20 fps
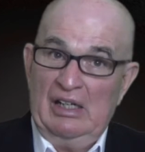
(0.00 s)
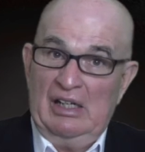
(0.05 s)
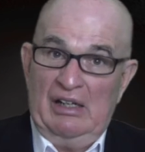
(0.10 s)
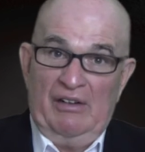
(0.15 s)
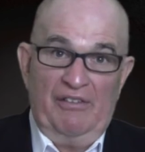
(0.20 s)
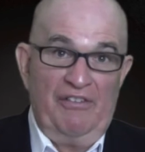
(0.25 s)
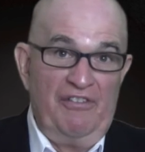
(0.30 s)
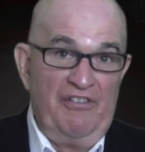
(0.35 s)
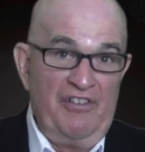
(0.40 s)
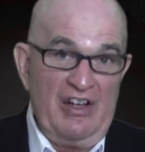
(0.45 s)

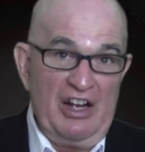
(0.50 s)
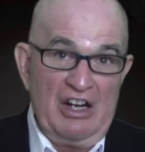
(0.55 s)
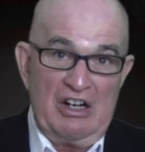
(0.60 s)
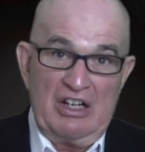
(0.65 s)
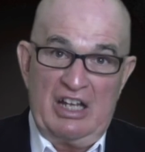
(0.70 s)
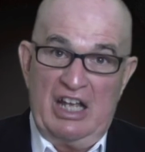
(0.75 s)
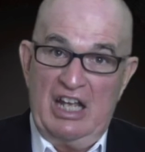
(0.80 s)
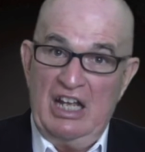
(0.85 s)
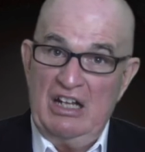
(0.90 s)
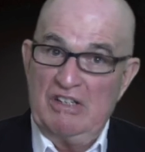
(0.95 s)
Fear
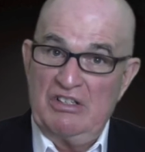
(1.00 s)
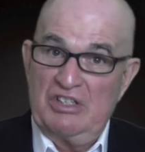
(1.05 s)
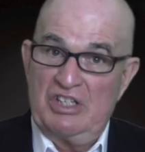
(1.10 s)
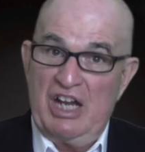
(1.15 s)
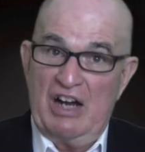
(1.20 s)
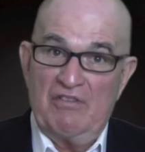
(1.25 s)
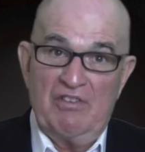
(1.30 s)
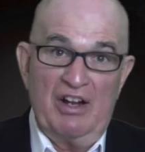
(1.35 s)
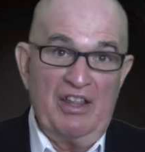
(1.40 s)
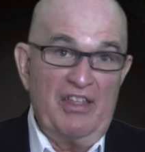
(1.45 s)
Kills
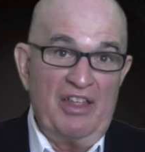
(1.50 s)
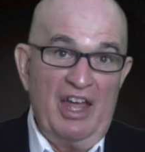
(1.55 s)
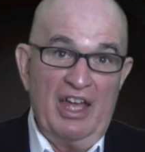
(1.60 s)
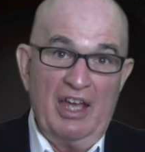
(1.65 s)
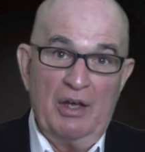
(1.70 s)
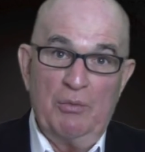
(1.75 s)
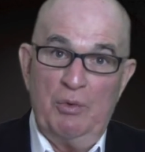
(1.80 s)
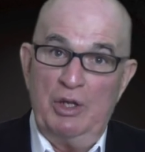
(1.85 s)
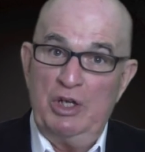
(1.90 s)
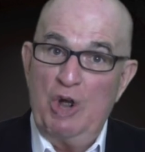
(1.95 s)

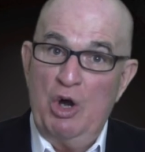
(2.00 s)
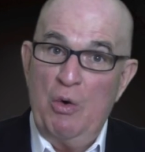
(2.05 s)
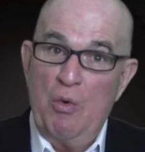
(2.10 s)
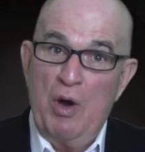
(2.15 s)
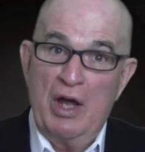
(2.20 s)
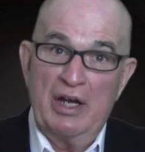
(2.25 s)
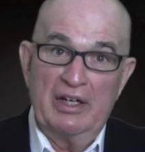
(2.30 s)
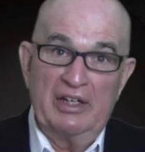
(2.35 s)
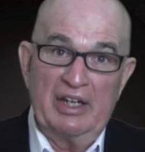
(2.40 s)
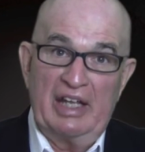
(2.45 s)
Everything, and we don't
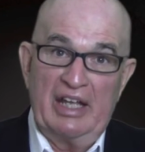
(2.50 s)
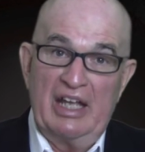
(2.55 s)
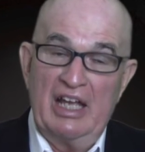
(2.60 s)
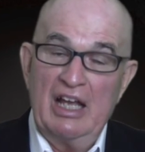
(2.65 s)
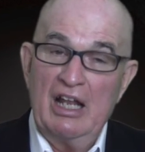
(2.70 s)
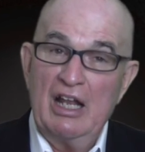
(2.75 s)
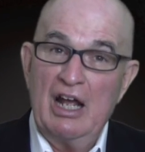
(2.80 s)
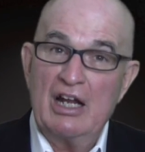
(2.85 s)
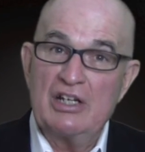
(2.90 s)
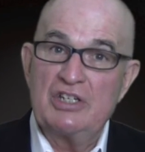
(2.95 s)
want it to
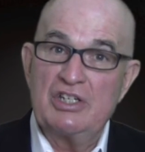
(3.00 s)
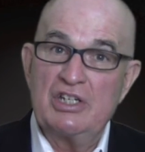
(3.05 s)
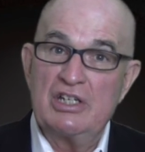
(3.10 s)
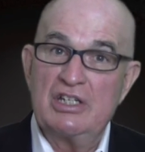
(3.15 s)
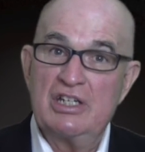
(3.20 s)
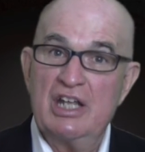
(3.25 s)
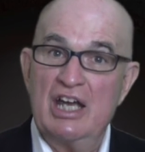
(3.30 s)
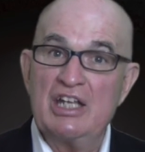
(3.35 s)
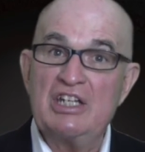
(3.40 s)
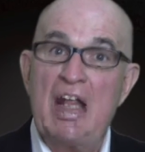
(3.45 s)
kill our
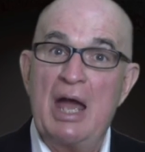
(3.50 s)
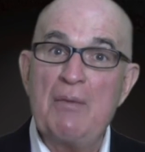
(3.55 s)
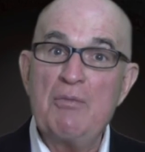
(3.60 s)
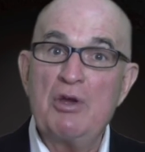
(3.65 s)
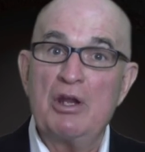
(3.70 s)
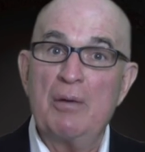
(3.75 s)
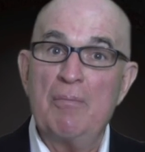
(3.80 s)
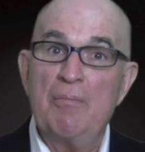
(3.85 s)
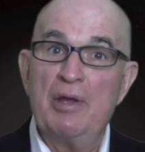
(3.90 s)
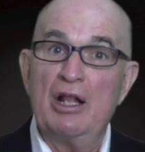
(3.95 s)
success, I'm
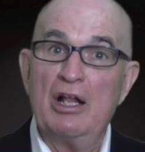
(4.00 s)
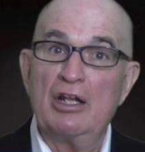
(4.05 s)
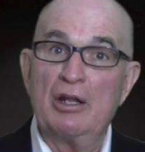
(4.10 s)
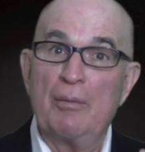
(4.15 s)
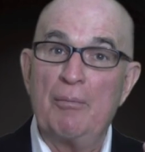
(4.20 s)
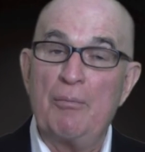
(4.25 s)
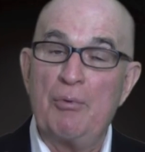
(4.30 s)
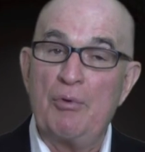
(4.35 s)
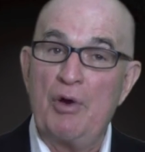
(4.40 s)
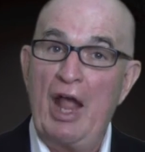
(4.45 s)
going to build a
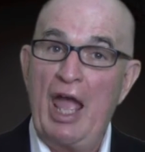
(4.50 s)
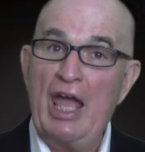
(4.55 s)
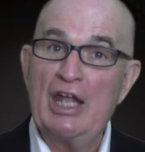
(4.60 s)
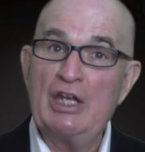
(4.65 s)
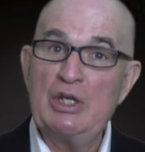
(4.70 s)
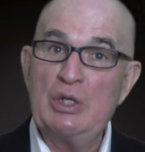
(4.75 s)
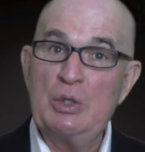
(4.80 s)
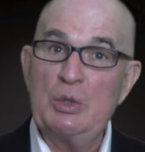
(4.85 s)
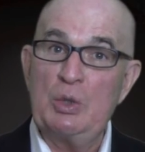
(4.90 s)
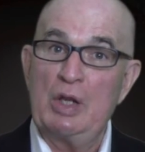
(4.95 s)

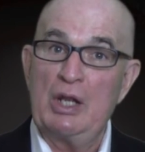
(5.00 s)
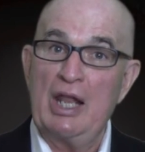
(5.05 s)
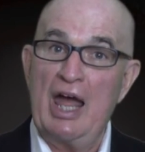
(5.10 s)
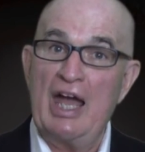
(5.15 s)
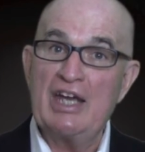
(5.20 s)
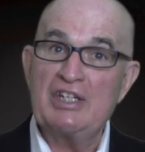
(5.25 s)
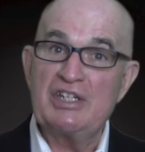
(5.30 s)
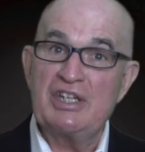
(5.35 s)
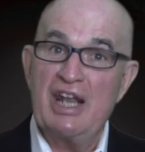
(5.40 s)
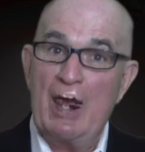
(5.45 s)
brand new
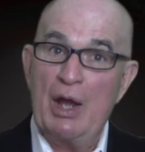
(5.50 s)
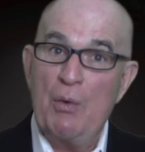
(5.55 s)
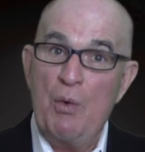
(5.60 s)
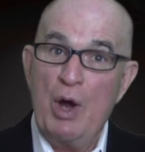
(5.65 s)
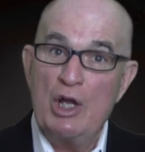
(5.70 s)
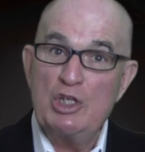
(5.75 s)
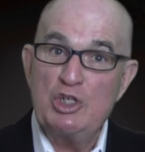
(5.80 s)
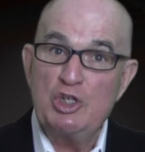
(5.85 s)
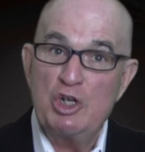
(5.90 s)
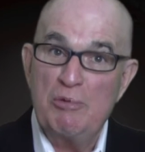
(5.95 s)
class, and I
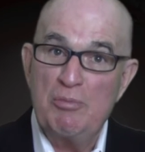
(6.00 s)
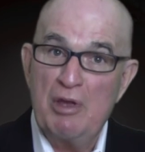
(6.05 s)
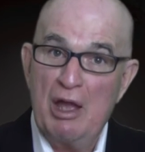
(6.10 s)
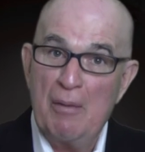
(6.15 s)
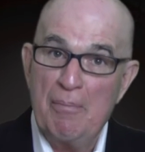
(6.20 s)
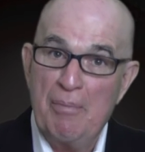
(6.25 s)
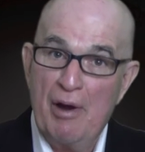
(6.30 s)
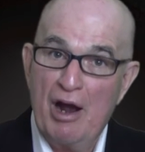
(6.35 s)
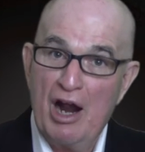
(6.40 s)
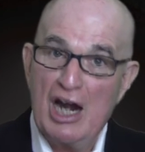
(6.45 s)
want you to be a
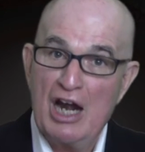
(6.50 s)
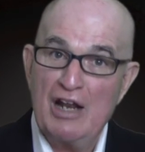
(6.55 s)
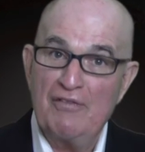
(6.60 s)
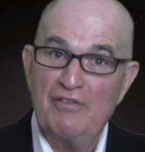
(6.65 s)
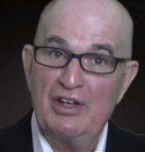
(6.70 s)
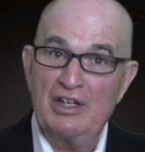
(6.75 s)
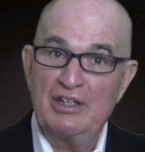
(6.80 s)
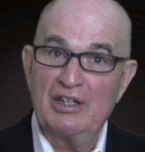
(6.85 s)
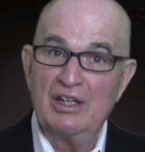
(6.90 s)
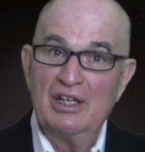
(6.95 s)
part
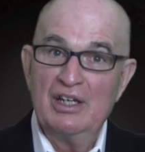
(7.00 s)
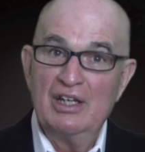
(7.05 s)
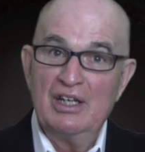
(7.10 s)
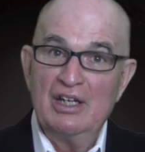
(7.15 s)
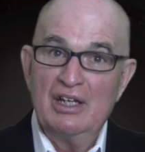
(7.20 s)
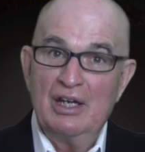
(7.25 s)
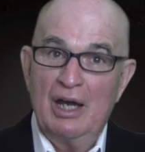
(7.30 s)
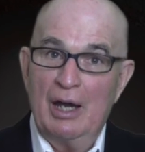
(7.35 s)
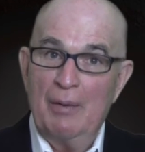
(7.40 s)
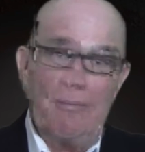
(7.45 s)
of it.
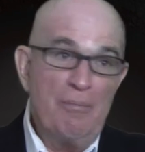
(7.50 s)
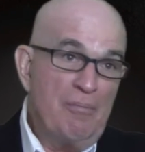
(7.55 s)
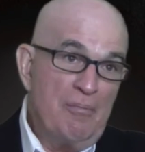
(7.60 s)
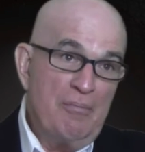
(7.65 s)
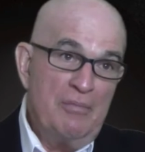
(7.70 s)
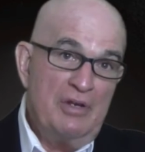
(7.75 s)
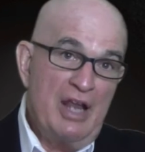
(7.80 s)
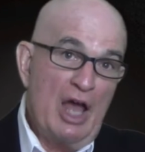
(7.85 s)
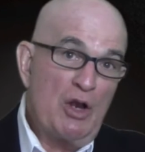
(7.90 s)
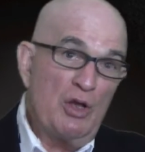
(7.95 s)
Not
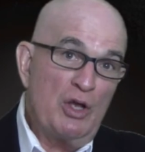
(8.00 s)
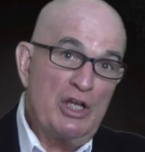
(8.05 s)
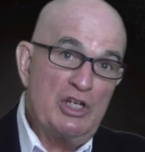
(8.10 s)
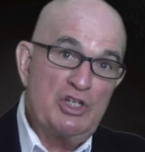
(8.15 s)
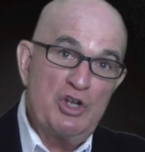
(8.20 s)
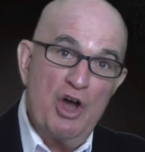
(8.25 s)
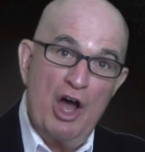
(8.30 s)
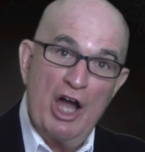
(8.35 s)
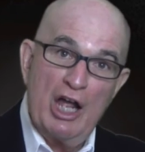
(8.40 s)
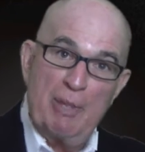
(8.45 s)
only
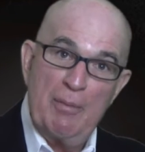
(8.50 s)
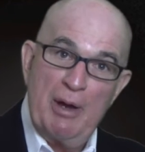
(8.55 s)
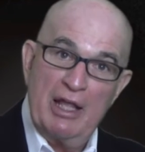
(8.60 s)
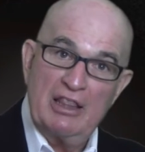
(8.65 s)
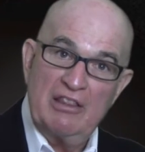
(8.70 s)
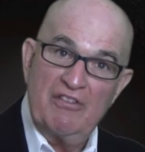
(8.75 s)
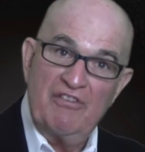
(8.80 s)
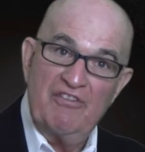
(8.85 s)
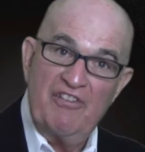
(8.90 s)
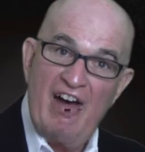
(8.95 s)
talk
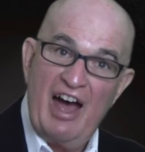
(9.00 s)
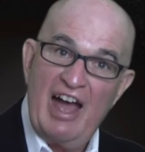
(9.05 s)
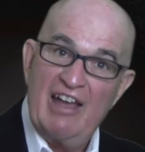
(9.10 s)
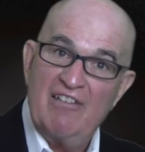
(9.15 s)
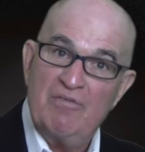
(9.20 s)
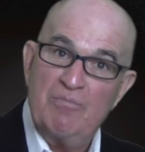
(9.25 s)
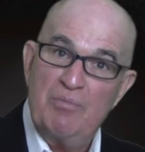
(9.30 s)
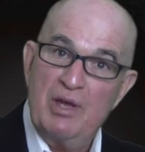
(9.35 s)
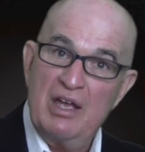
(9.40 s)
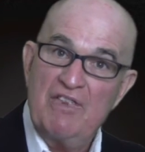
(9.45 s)
about the
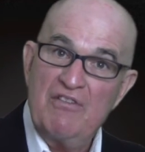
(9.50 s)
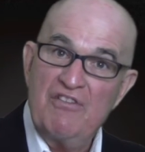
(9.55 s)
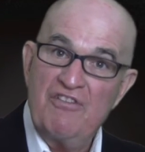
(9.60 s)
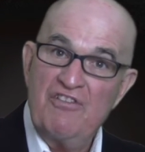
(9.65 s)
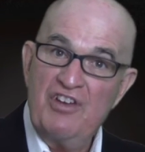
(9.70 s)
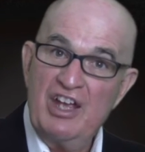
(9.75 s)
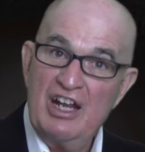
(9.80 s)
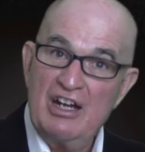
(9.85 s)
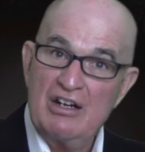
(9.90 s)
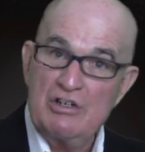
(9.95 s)
5 big
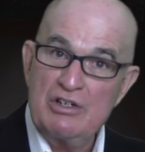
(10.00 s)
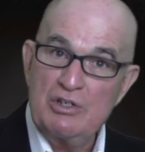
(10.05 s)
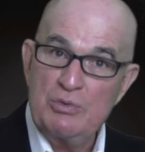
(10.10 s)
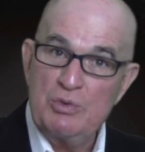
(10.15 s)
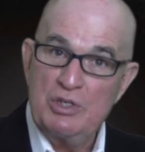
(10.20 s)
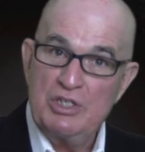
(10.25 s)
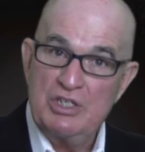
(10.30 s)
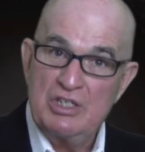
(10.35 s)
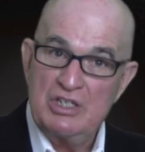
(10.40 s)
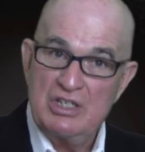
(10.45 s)
fears,
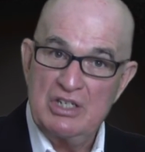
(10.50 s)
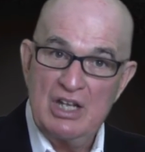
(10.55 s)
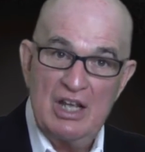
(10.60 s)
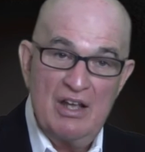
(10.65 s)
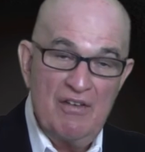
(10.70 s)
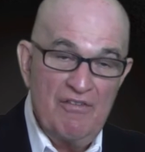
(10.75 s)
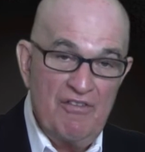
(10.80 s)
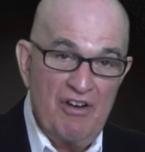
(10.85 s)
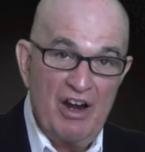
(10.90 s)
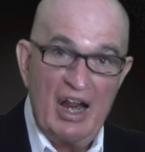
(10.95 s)
which is
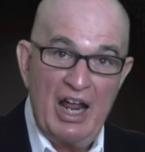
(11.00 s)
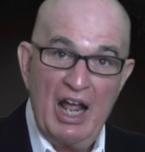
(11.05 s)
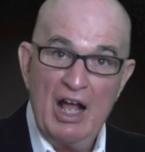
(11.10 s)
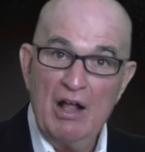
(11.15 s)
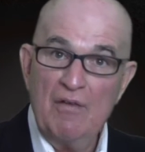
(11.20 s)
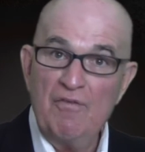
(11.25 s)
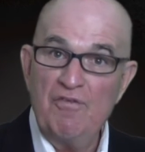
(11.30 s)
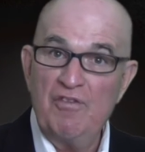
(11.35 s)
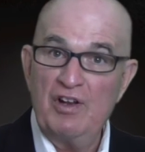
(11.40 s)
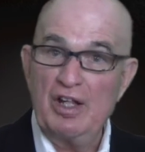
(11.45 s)
very
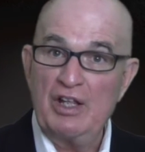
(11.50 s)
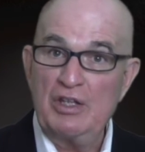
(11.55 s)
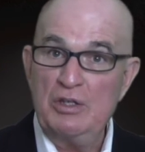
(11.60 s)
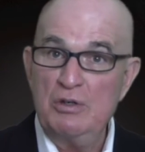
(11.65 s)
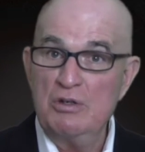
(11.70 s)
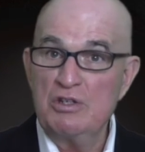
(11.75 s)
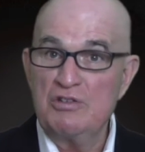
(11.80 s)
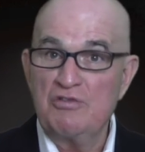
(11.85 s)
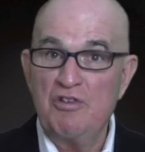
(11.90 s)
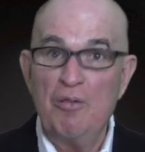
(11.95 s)
helpful and
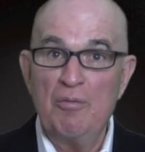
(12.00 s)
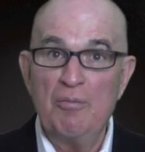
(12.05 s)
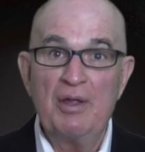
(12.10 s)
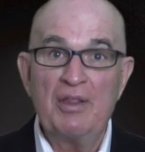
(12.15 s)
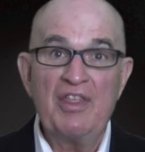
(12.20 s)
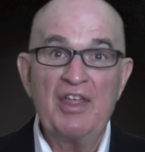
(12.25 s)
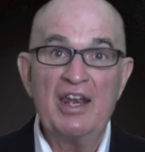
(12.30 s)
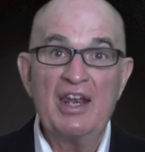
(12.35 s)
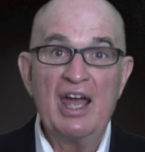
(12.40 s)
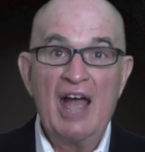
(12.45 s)
useful,
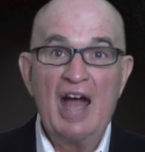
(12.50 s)
but then